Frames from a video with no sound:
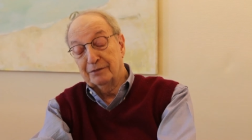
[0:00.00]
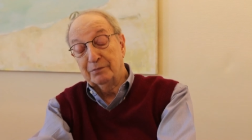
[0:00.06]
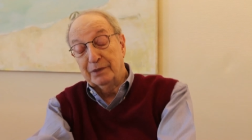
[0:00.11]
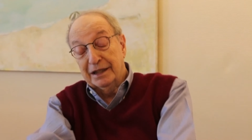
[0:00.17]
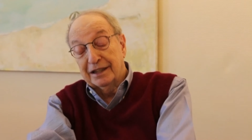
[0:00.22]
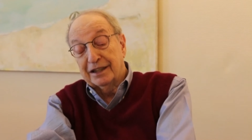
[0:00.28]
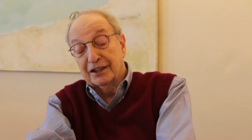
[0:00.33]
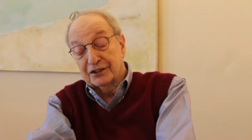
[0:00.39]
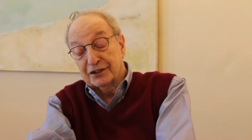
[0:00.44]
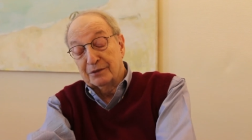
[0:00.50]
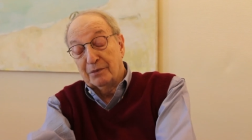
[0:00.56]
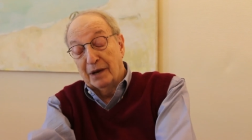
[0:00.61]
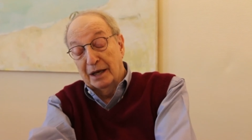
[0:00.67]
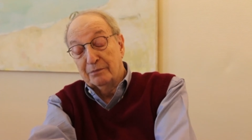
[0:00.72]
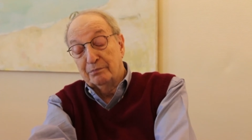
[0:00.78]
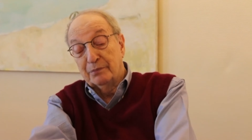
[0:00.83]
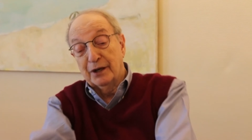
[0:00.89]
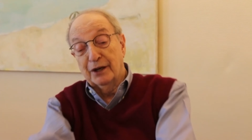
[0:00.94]
because of
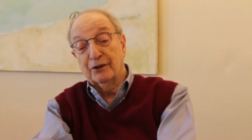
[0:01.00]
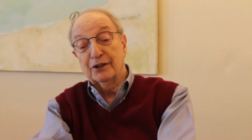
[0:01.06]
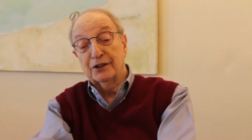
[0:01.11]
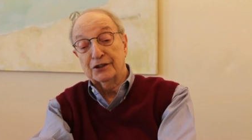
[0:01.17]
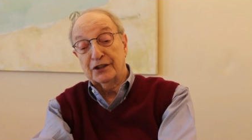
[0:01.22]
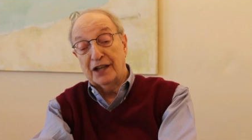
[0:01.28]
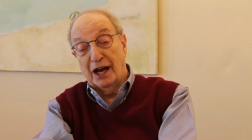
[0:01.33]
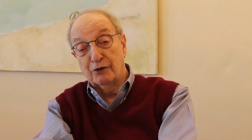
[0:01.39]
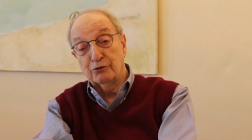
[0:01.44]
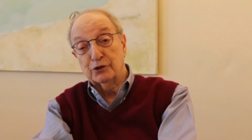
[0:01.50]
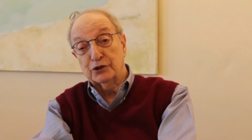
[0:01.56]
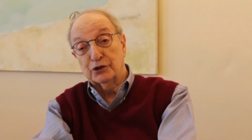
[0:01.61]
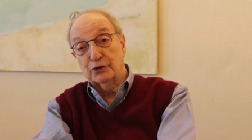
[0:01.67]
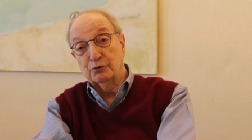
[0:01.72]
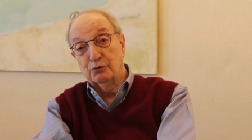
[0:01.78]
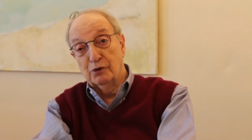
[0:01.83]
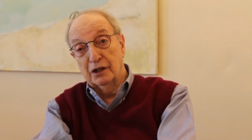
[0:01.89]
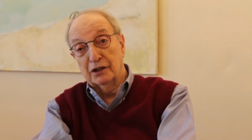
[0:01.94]
my parents, I
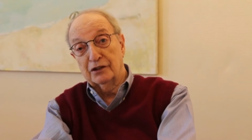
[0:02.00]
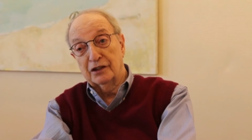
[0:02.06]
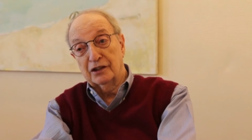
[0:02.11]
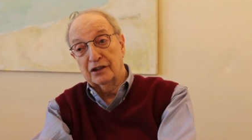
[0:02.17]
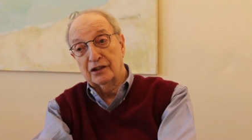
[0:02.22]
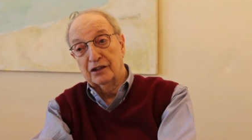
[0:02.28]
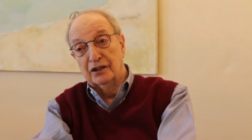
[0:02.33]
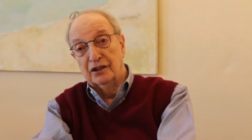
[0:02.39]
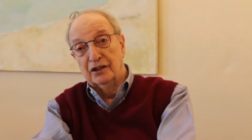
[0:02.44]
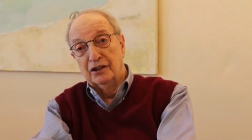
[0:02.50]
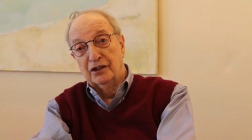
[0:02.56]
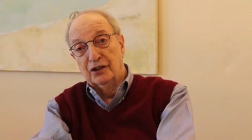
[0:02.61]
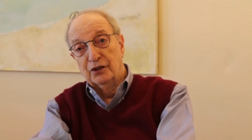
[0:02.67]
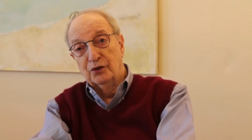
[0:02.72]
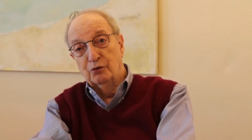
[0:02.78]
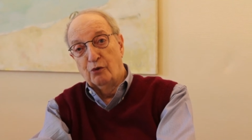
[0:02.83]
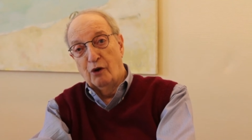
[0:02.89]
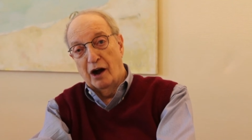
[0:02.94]
was the one that
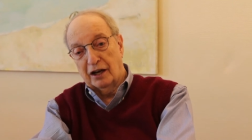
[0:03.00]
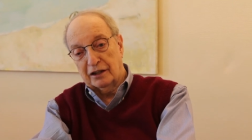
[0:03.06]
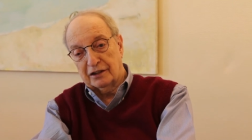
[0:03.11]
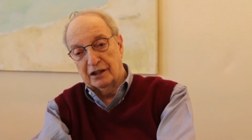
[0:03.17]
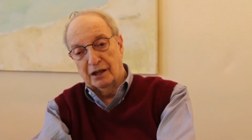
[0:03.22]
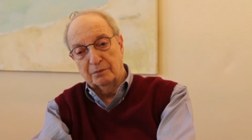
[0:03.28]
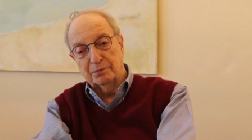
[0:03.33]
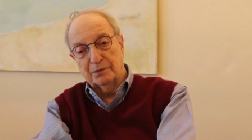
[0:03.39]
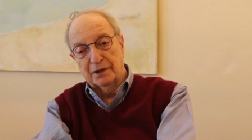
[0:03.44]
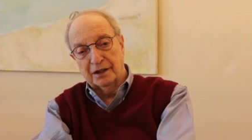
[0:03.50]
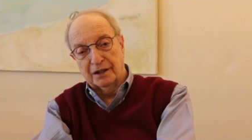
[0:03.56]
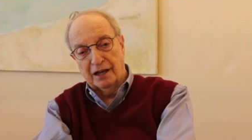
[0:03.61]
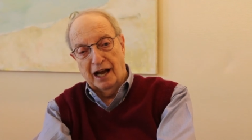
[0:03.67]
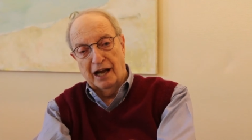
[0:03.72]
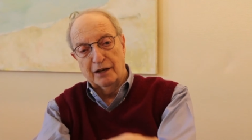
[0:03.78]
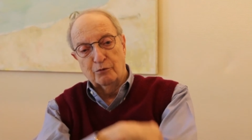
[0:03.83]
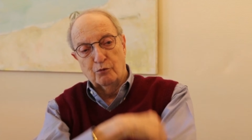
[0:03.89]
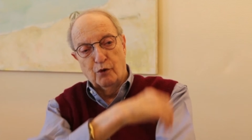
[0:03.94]
walked up to
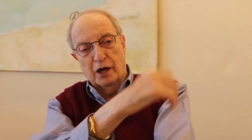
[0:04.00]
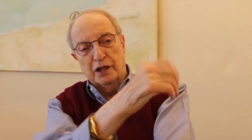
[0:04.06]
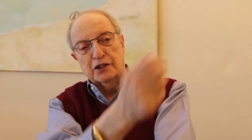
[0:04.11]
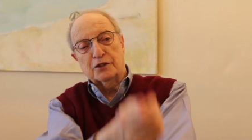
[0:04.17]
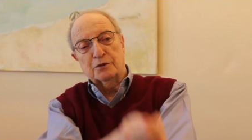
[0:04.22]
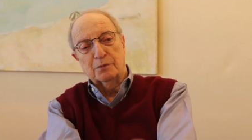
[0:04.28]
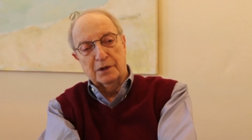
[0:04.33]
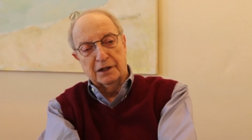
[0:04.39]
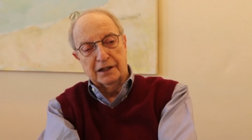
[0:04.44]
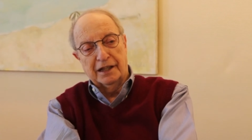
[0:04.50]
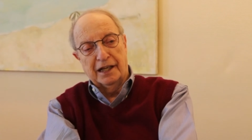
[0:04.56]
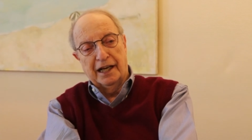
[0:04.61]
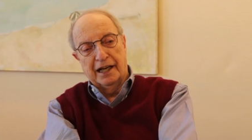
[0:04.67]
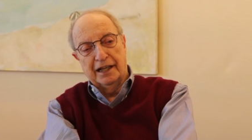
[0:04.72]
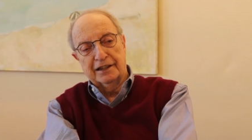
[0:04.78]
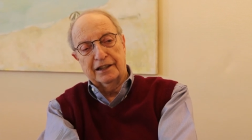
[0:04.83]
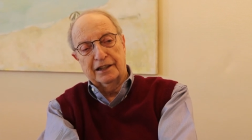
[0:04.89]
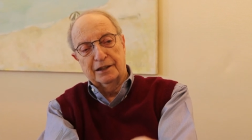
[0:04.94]
Chaim Weizmann and
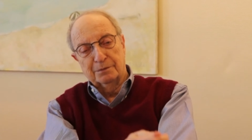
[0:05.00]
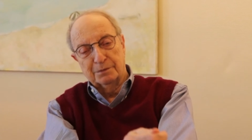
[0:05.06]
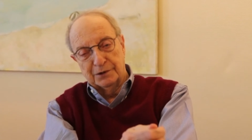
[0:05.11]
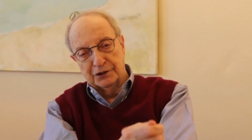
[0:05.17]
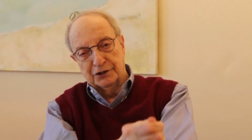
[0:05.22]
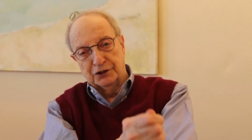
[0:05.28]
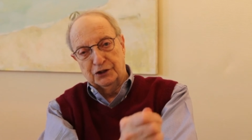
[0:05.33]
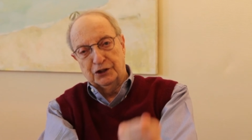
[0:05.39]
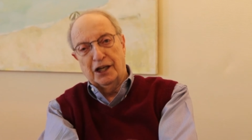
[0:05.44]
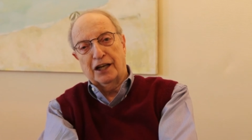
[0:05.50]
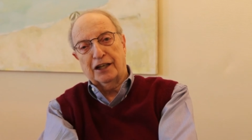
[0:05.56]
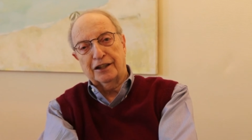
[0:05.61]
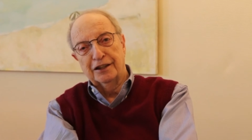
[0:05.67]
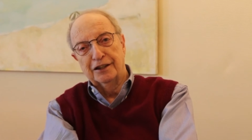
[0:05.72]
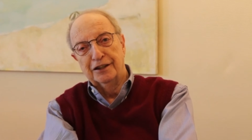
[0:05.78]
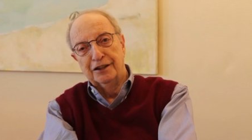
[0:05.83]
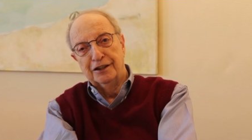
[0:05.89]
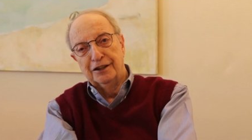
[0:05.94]
handed him a check
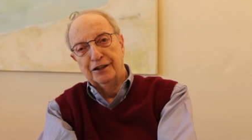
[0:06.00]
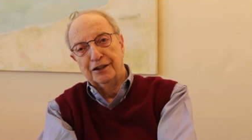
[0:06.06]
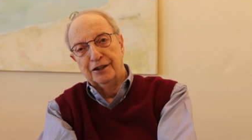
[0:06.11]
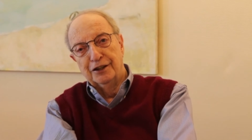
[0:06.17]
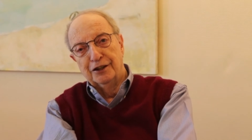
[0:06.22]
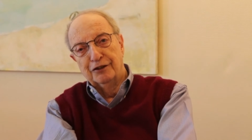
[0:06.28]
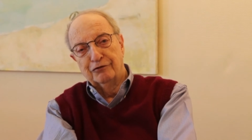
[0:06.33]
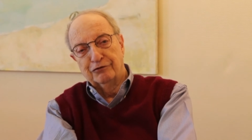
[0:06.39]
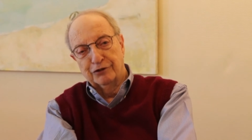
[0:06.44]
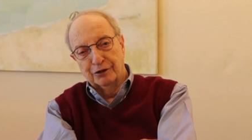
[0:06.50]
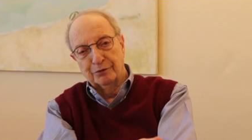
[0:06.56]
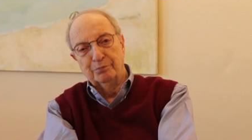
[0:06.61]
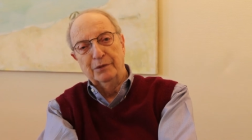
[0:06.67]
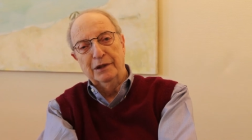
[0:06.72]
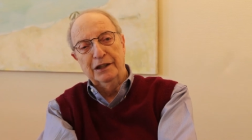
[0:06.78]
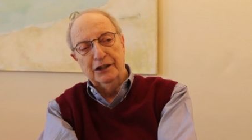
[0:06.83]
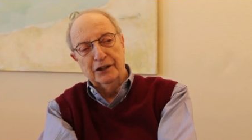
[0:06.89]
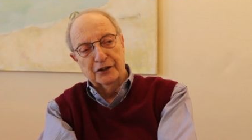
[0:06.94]
for a
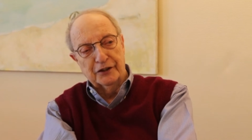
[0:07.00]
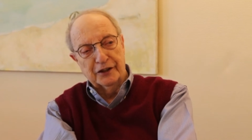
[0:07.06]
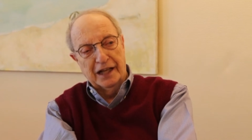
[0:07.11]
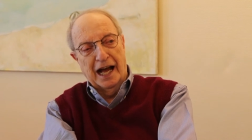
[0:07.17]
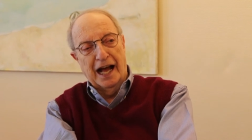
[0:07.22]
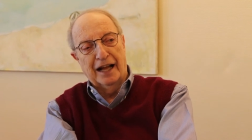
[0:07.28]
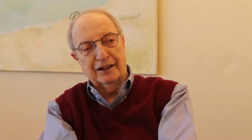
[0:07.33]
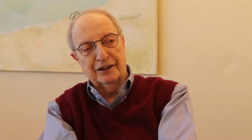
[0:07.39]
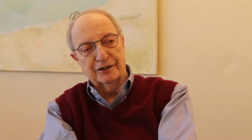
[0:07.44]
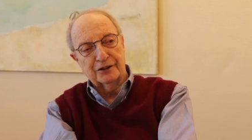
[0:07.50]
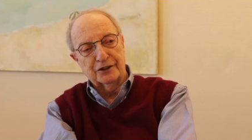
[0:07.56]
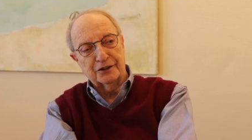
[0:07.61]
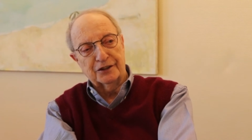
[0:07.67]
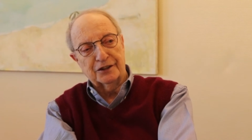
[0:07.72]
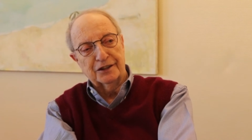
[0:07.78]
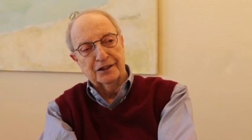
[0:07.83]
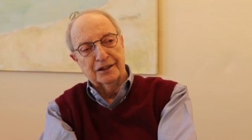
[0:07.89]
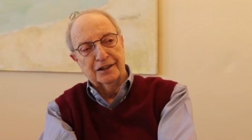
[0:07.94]
million
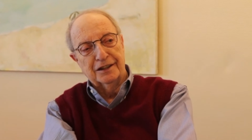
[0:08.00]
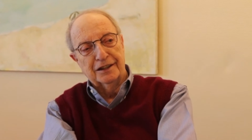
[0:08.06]
dollars.